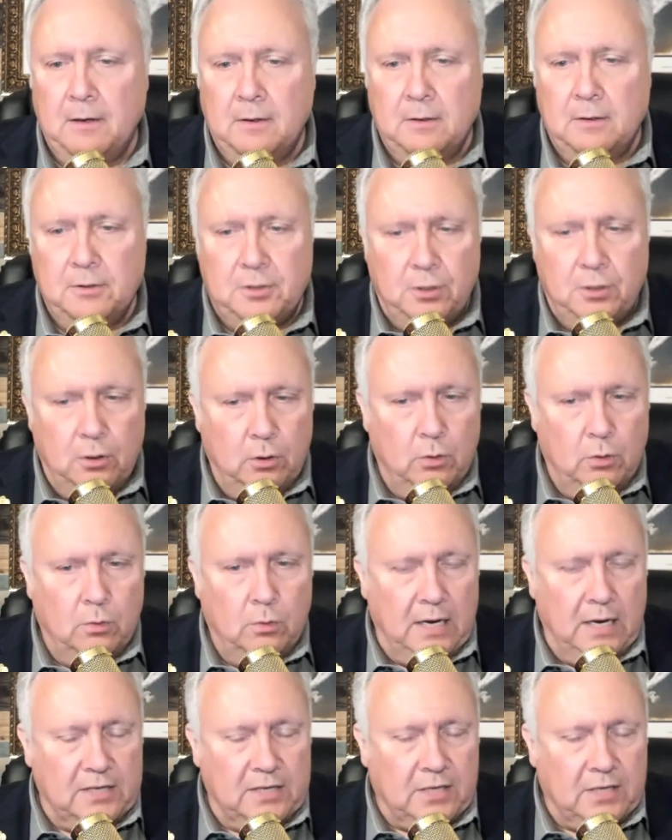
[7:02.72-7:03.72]

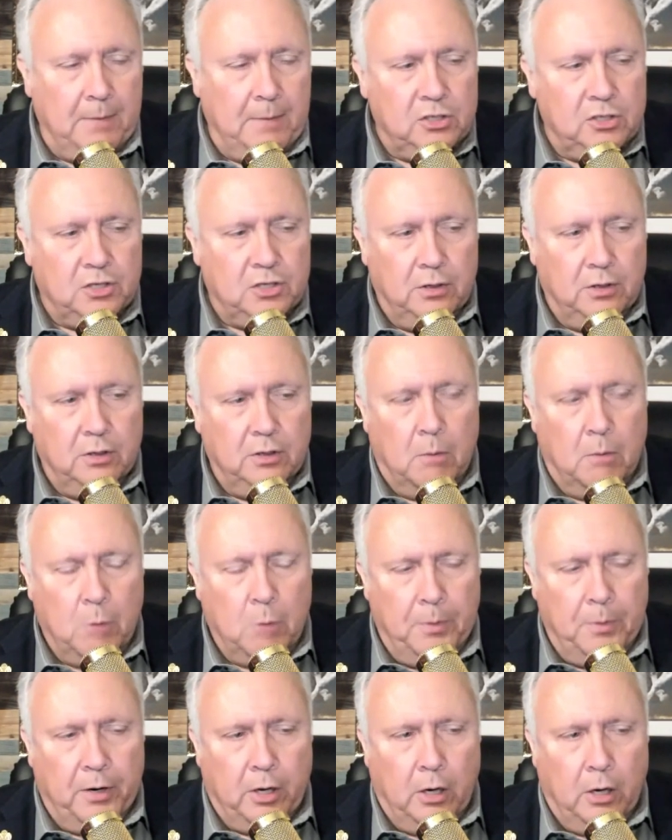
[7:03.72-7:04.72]
to, as I mentioned a
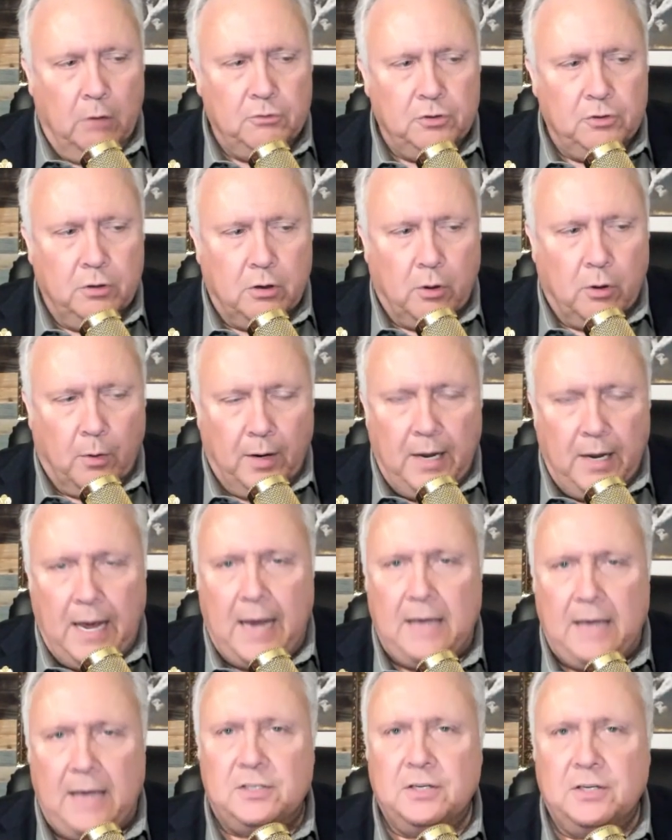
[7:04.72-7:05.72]
moment ago, to
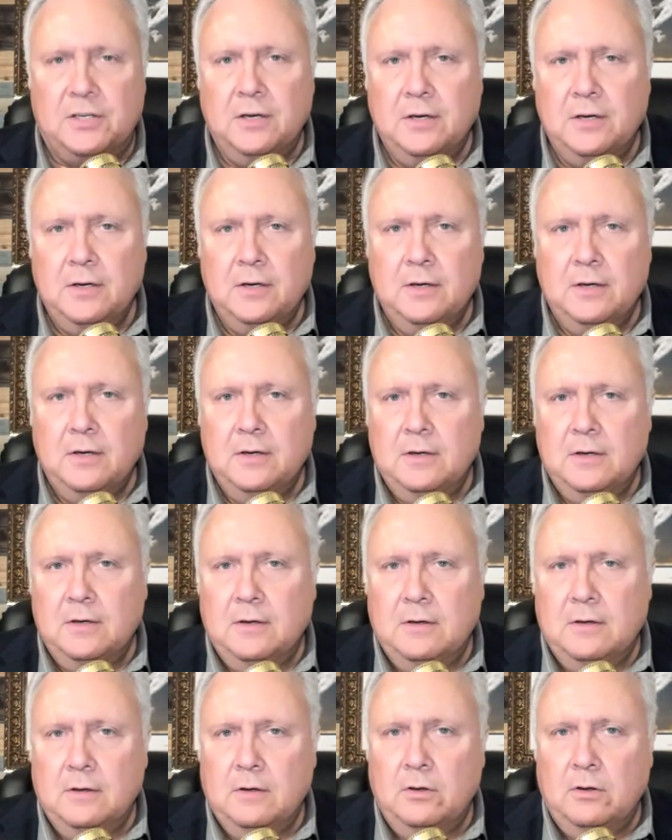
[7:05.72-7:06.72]
create
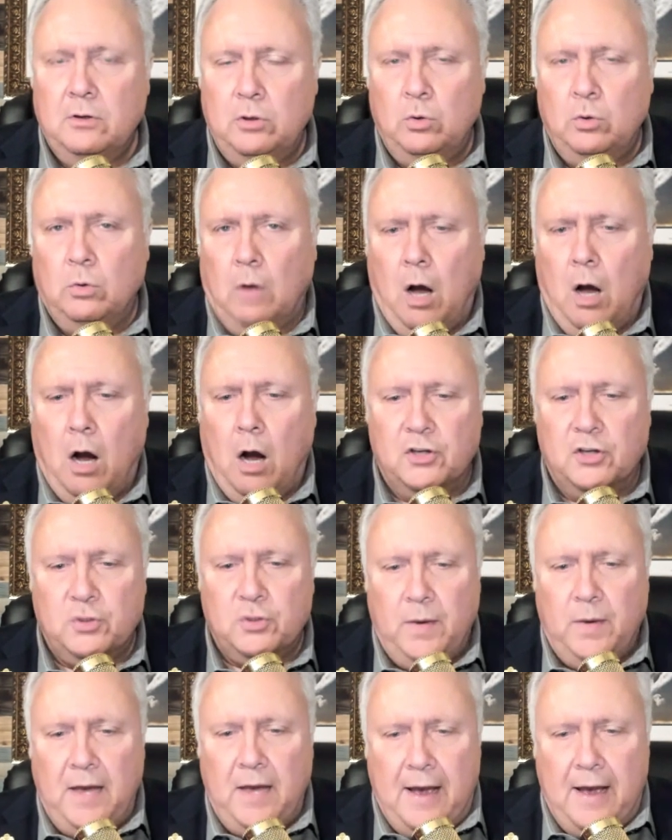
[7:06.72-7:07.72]
new laws.
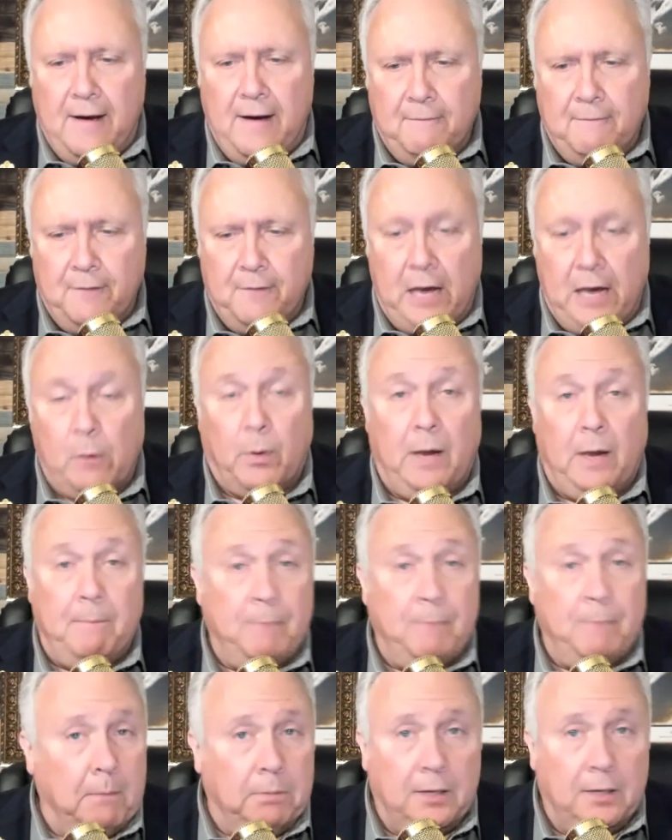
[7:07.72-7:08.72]
We have a
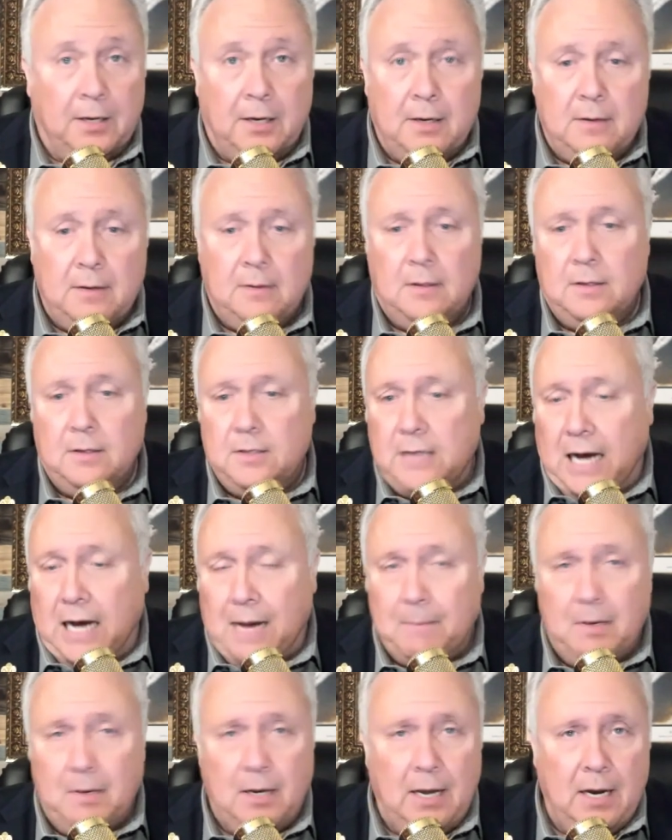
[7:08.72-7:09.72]

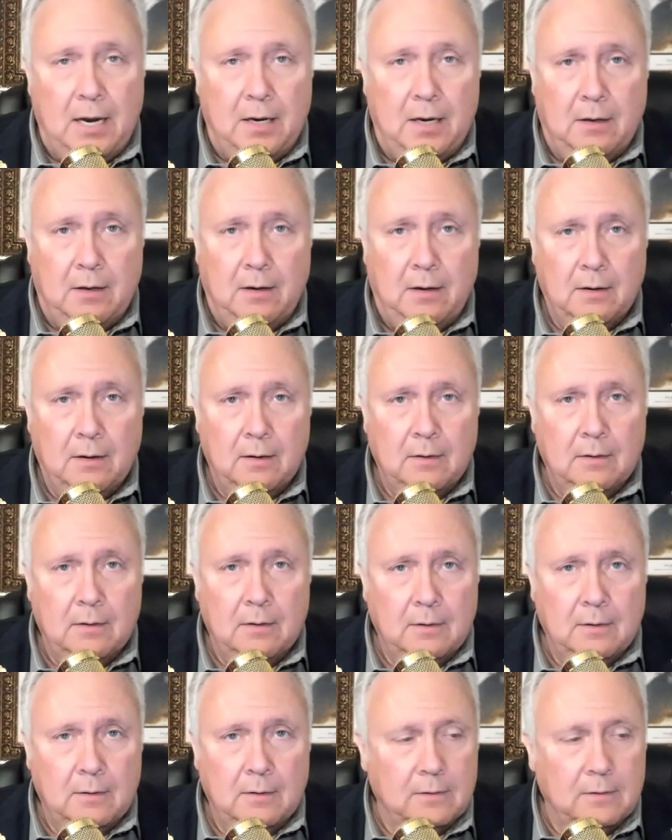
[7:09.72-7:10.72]
Republican-dominated
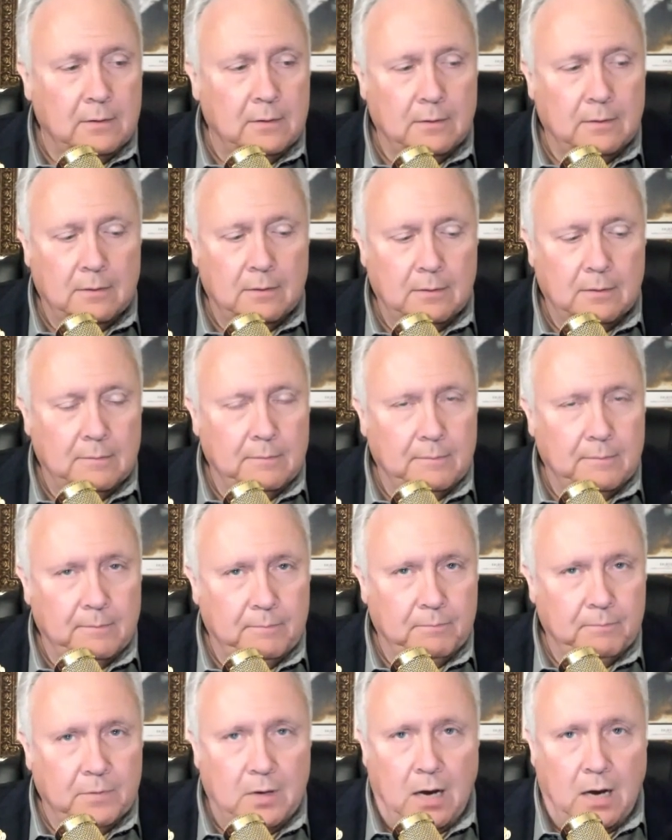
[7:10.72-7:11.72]

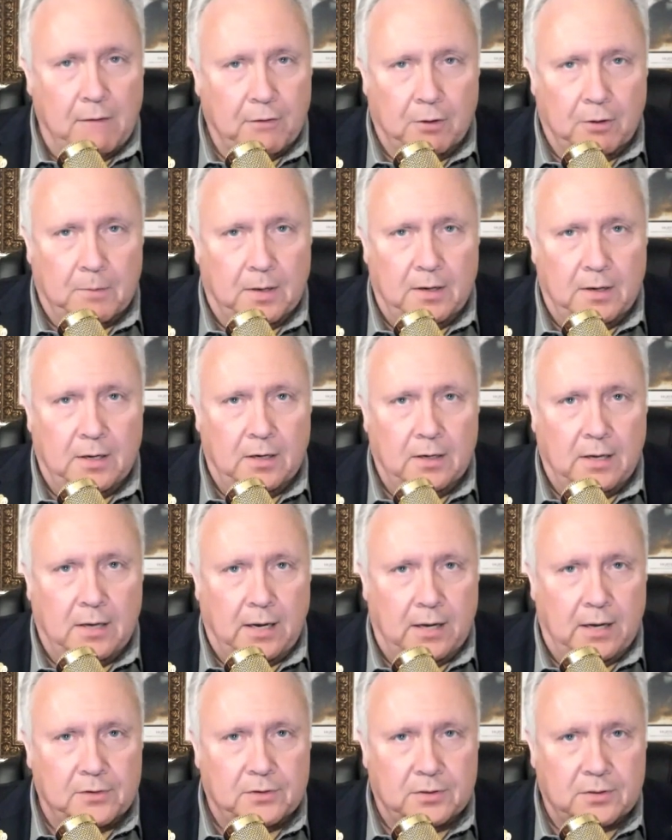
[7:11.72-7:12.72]
government in
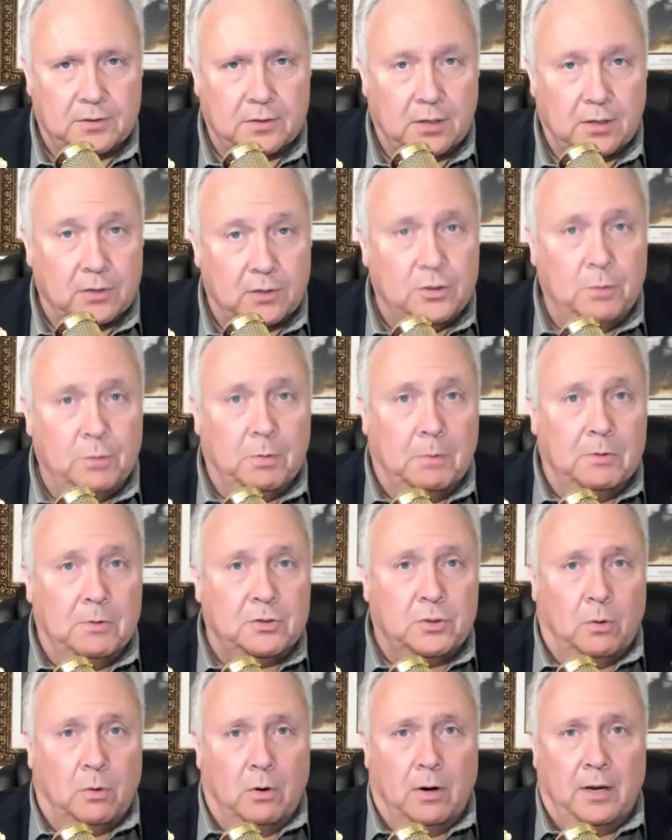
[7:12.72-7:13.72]
Kansas, a
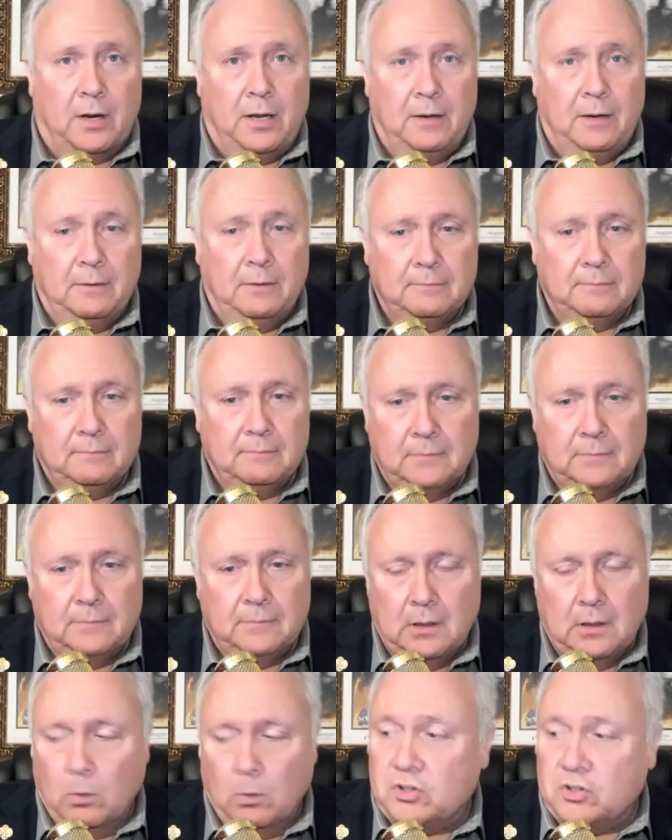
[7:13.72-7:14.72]
supermajority.
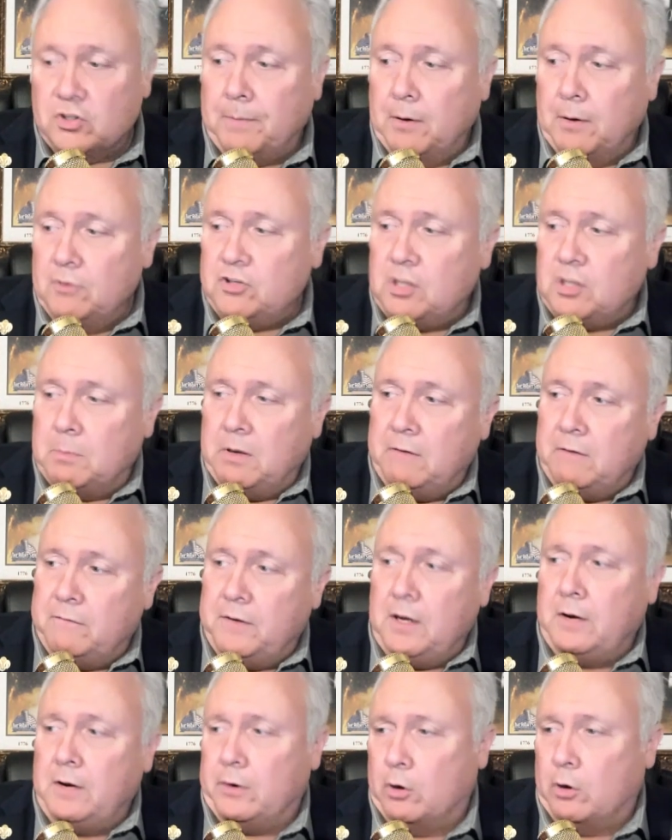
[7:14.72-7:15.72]
We're supposed to be
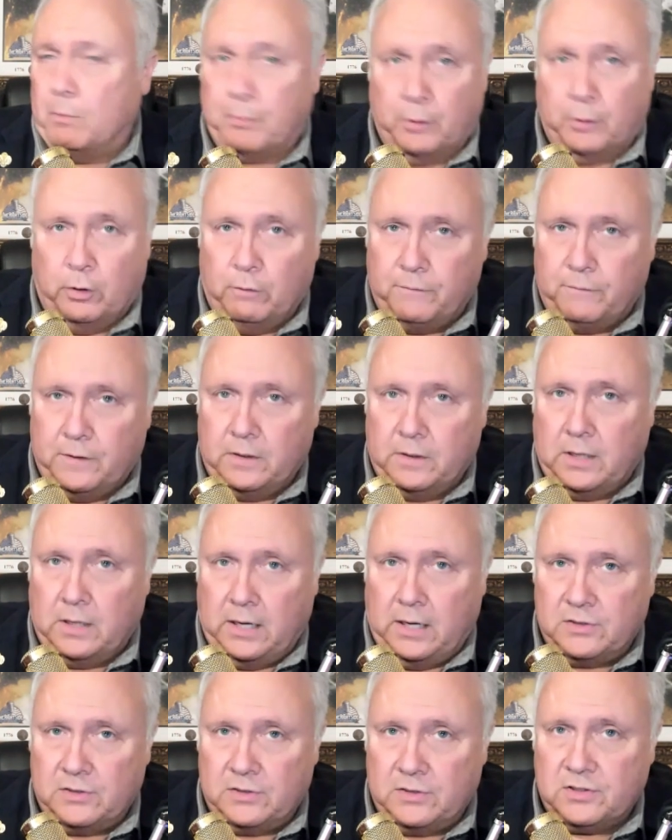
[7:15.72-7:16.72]
veto-proof in
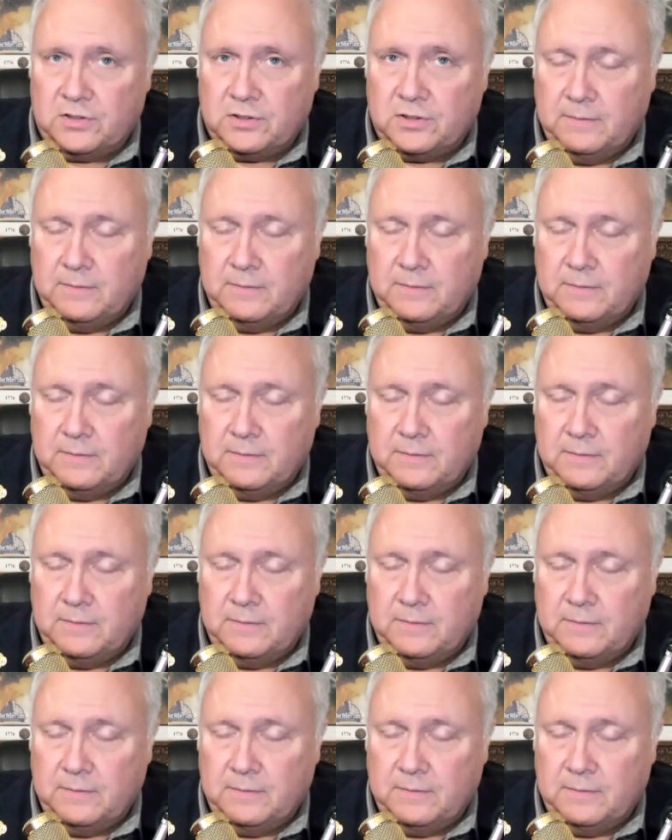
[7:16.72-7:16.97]
Kansas.